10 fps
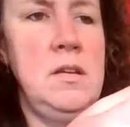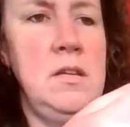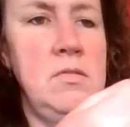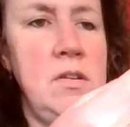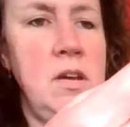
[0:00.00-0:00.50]

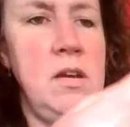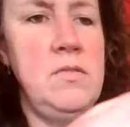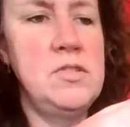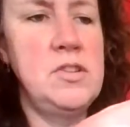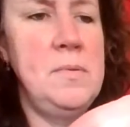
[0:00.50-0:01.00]
thread it over
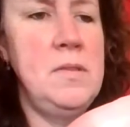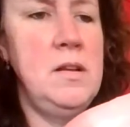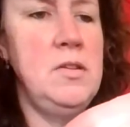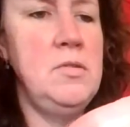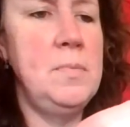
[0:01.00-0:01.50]
the top of the
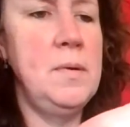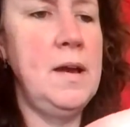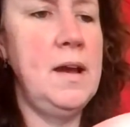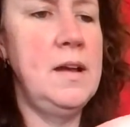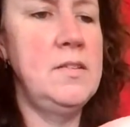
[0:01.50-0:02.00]
loop
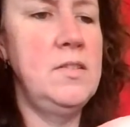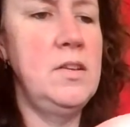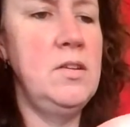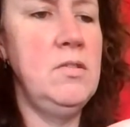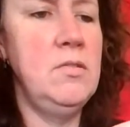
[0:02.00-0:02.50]
and
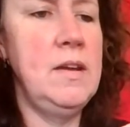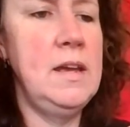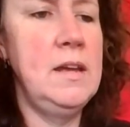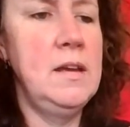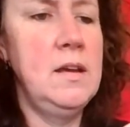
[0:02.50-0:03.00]
secure it
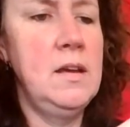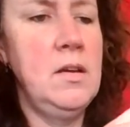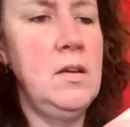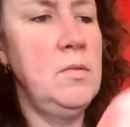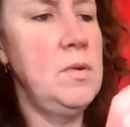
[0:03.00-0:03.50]

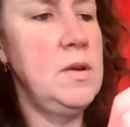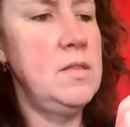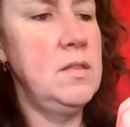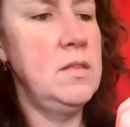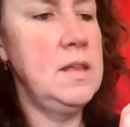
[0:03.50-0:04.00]

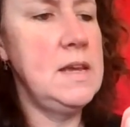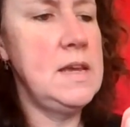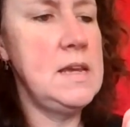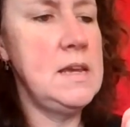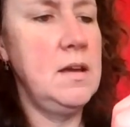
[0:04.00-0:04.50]
with
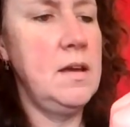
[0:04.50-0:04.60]
the